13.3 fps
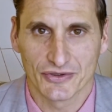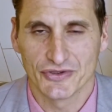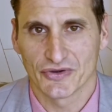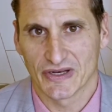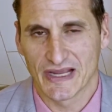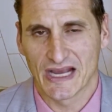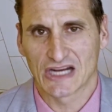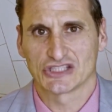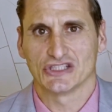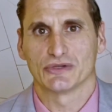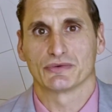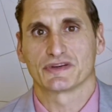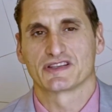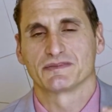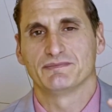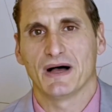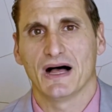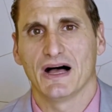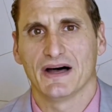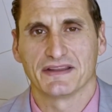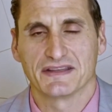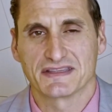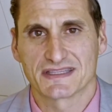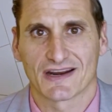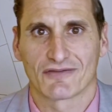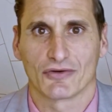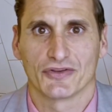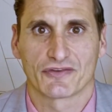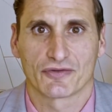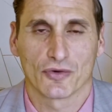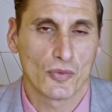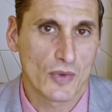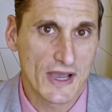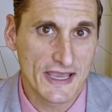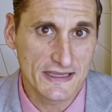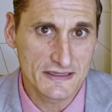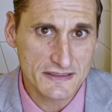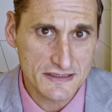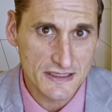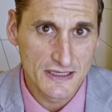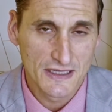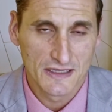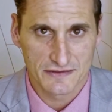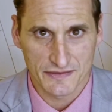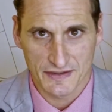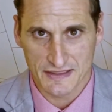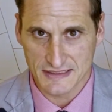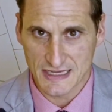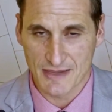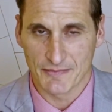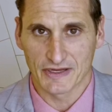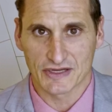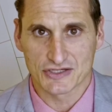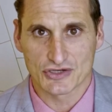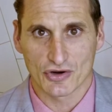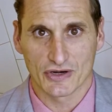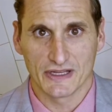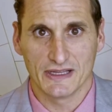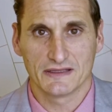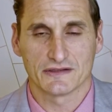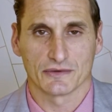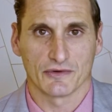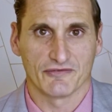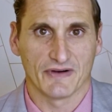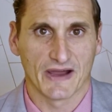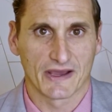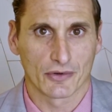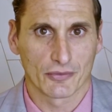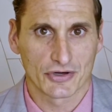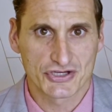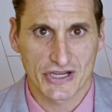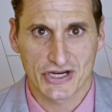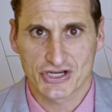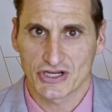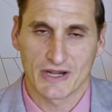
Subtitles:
You could actually respond in several different ways to the examining attorney to a final rejection.